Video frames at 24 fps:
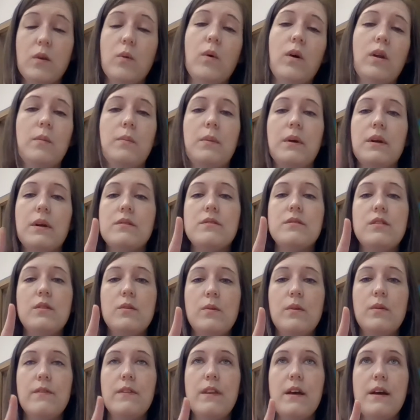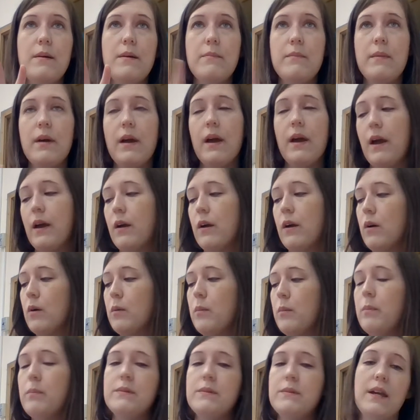You want to pick 2 of them and go